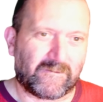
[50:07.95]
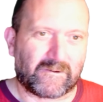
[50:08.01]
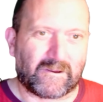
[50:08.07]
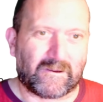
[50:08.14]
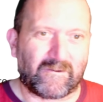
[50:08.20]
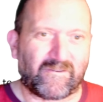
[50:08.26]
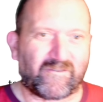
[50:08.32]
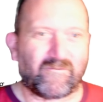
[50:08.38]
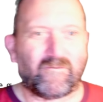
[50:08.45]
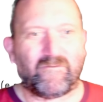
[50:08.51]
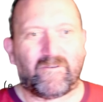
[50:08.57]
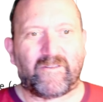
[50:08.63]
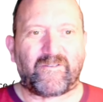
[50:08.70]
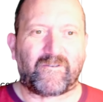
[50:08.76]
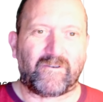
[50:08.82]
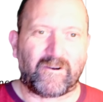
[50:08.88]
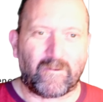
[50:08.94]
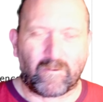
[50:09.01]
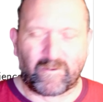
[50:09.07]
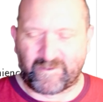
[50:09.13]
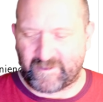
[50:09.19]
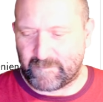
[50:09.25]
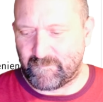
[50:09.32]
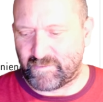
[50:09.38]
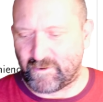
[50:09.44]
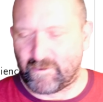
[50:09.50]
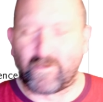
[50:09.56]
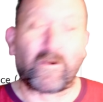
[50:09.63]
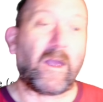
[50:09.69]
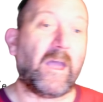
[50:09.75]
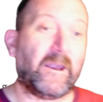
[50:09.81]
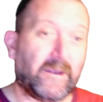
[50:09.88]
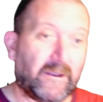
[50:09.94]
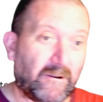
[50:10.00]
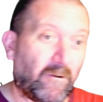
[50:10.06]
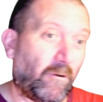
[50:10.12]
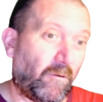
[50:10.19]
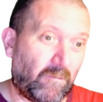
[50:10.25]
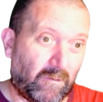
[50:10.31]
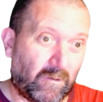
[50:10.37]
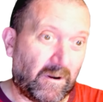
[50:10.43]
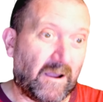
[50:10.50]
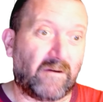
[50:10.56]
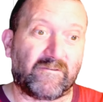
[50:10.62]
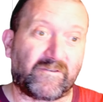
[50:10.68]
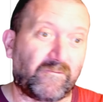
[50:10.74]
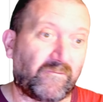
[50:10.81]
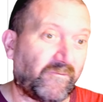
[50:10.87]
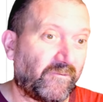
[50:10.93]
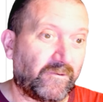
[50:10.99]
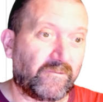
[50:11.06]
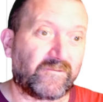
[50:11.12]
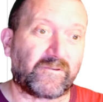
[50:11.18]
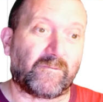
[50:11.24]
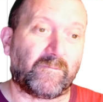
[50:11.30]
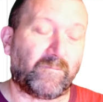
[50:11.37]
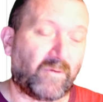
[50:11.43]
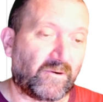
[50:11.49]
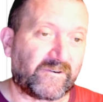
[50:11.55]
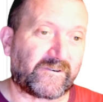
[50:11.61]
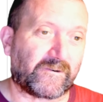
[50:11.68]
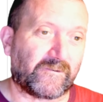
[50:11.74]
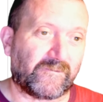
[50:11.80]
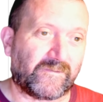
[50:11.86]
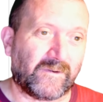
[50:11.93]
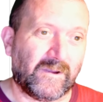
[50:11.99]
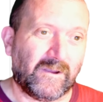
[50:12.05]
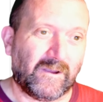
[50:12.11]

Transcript: Okay, so that's a little simpler, and it allows you to use a bunch of